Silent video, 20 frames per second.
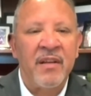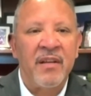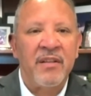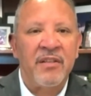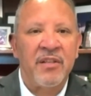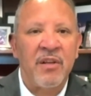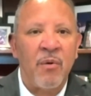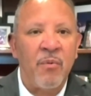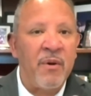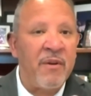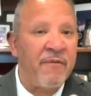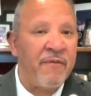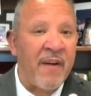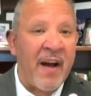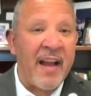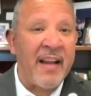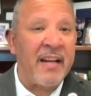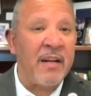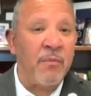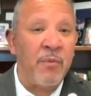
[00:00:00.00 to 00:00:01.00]
So we
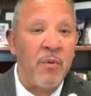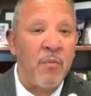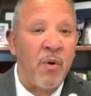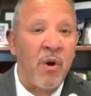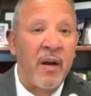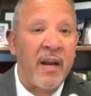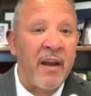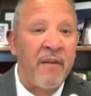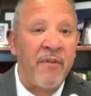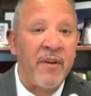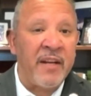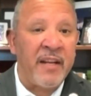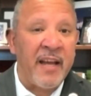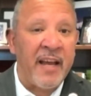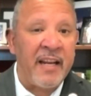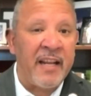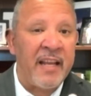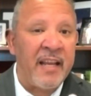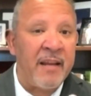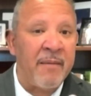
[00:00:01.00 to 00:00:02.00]
fight and work every day
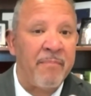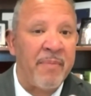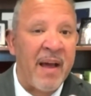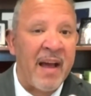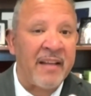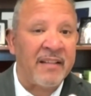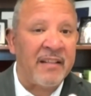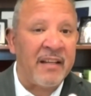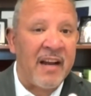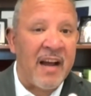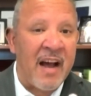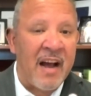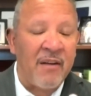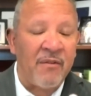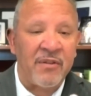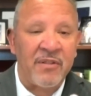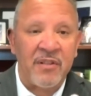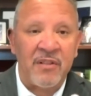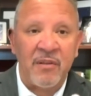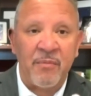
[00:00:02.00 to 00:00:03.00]
to impact the
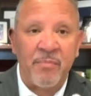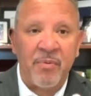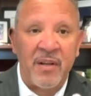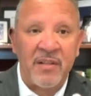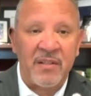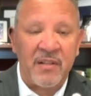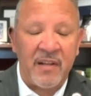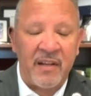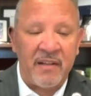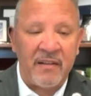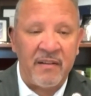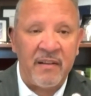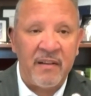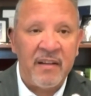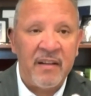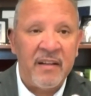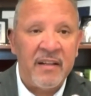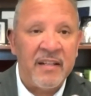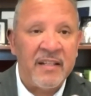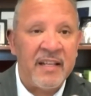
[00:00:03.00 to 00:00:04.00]
Congress and the president,
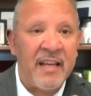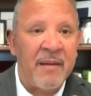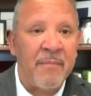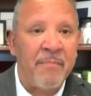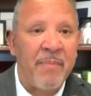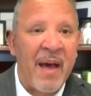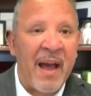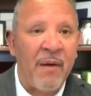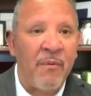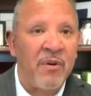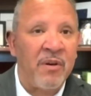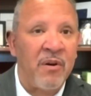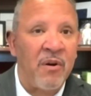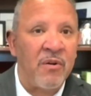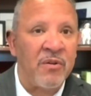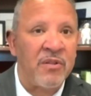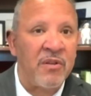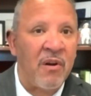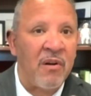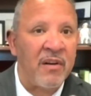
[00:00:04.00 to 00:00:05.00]
to impact what
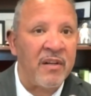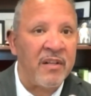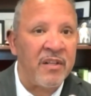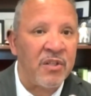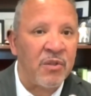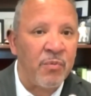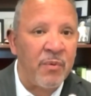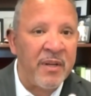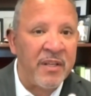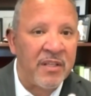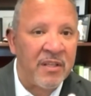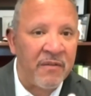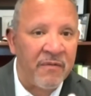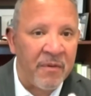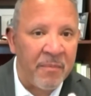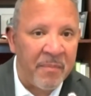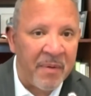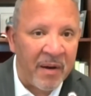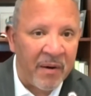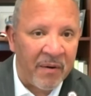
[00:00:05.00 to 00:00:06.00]
goes on in the suites of
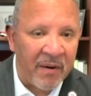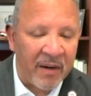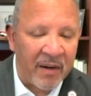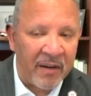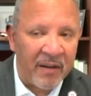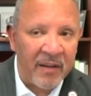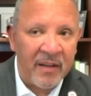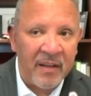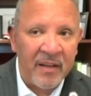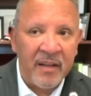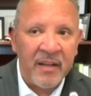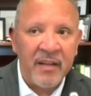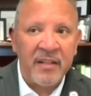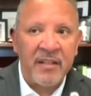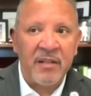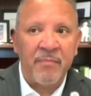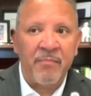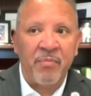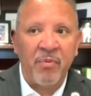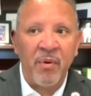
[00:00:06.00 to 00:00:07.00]
America,
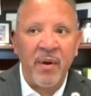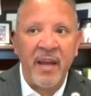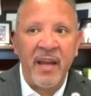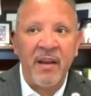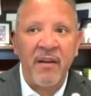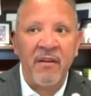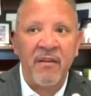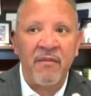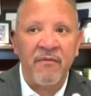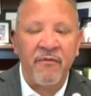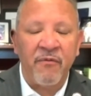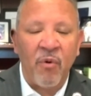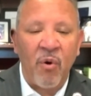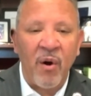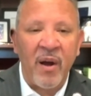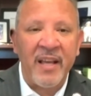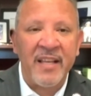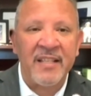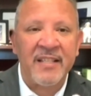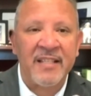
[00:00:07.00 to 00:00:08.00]
to bring
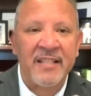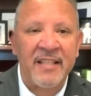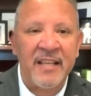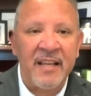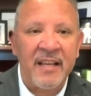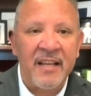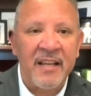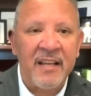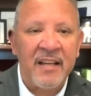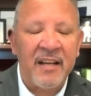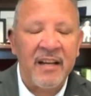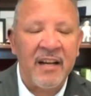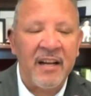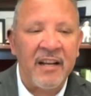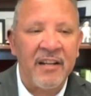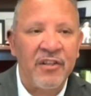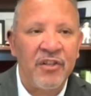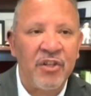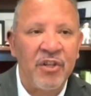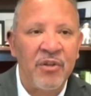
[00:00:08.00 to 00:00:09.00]
voice
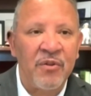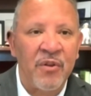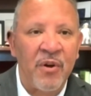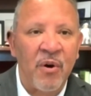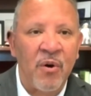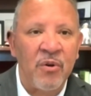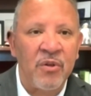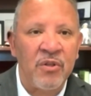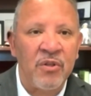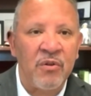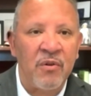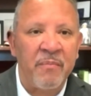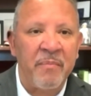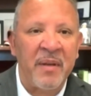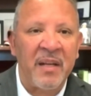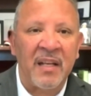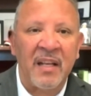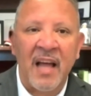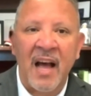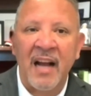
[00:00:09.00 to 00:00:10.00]
uh, to those who have
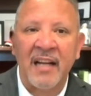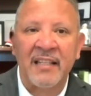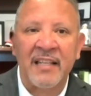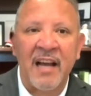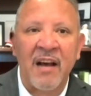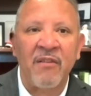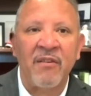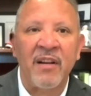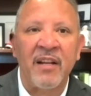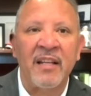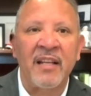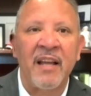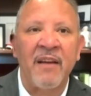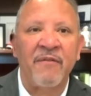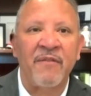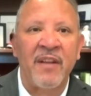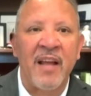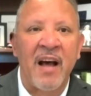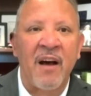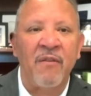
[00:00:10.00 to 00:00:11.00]
been locked out and
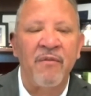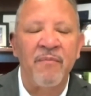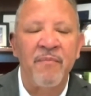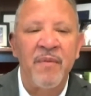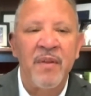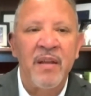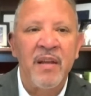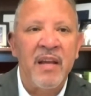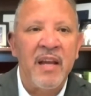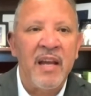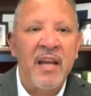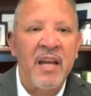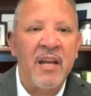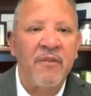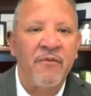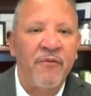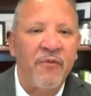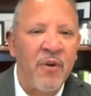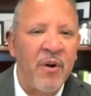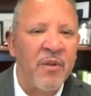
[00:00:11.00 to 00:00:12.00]
left out
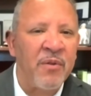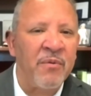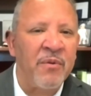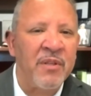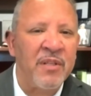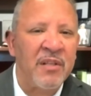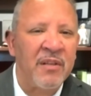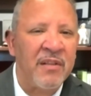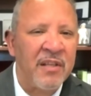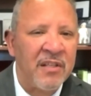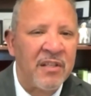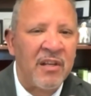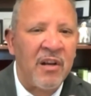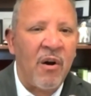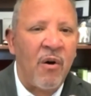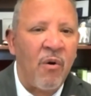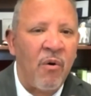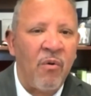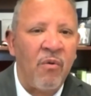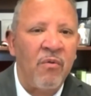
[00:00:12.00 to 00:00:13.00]
in furtherance of this
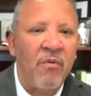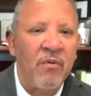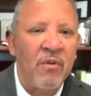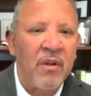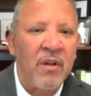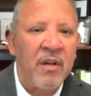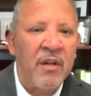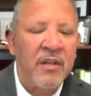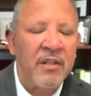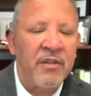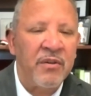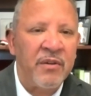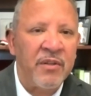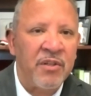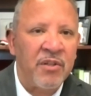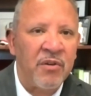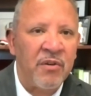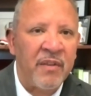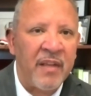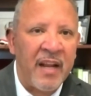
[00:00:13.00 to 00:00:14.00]
goal to
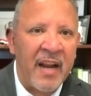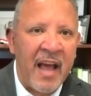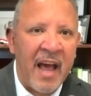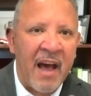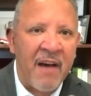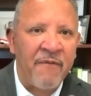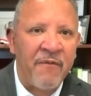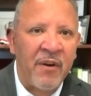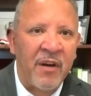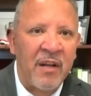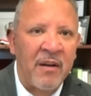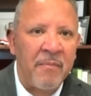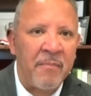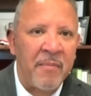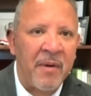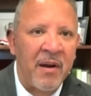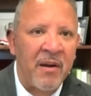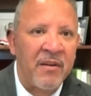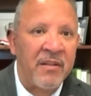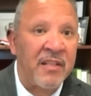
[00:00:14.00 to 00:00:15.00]
ensure that African
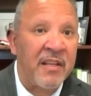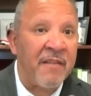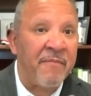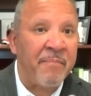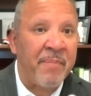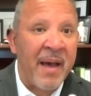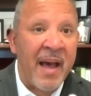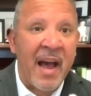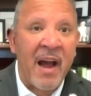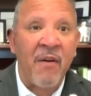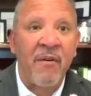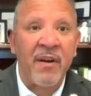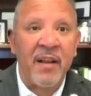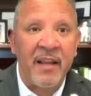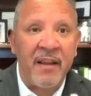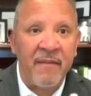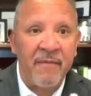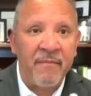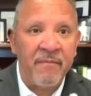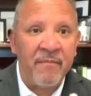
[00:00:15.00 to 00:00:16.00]
Americans have parity,